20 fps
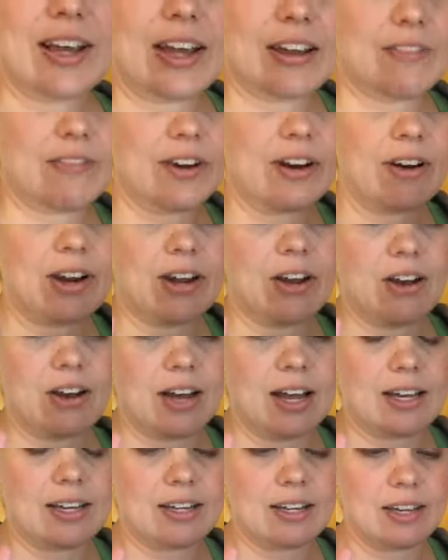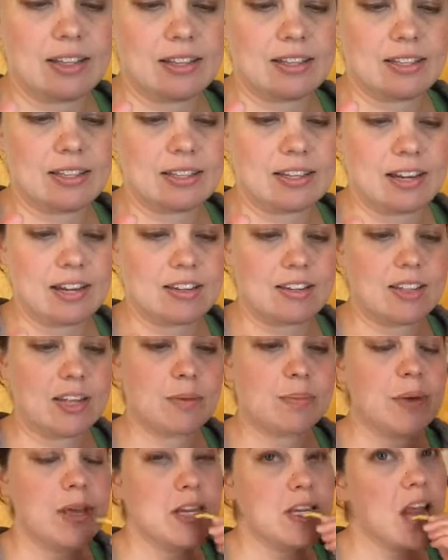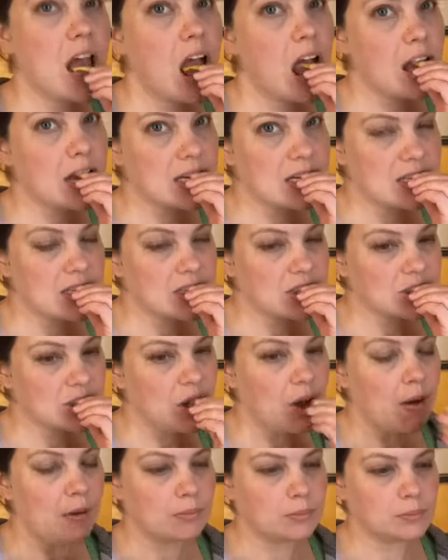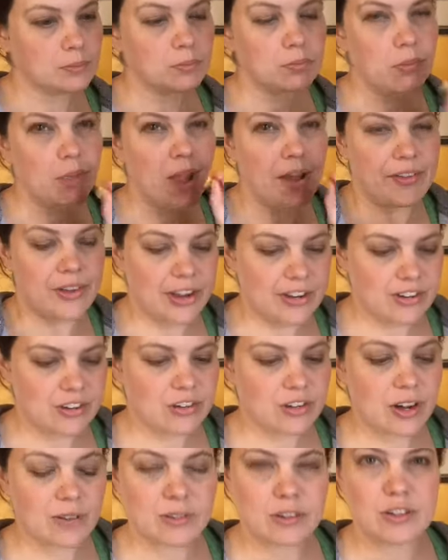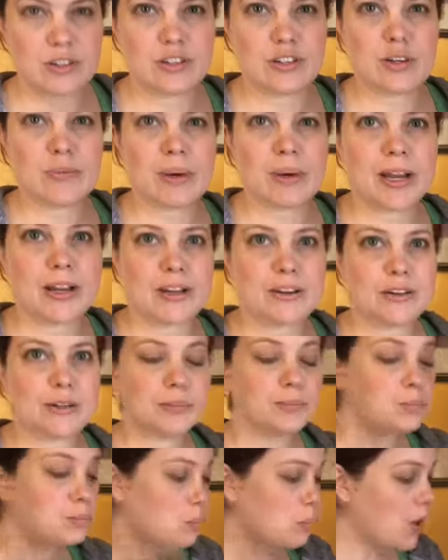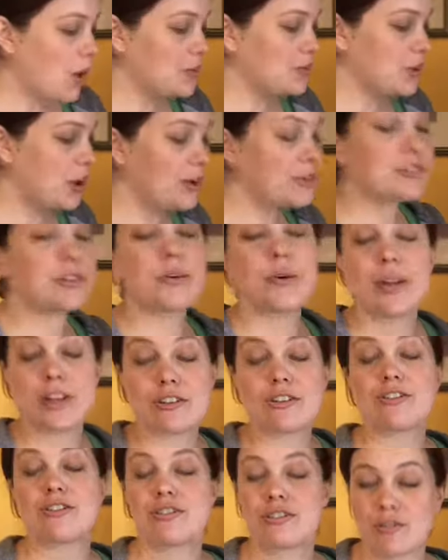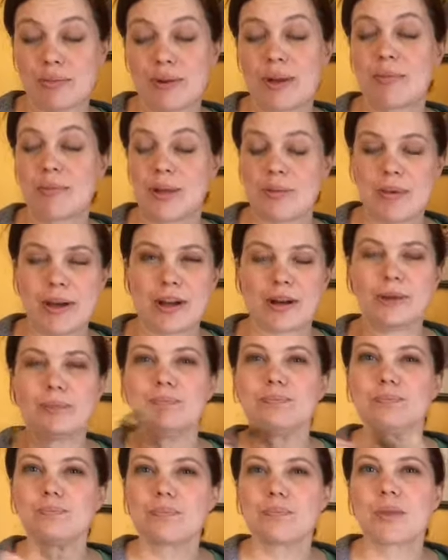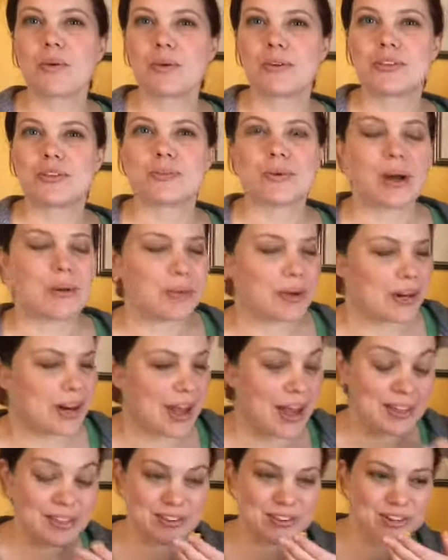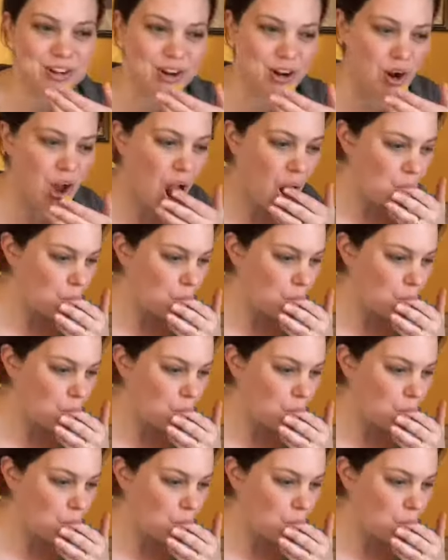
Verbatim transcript: and very hot, and this is a nice thick piece, and nice and soft and easy to into. It's also extremely bitter, which is why we're gonna add the sugar.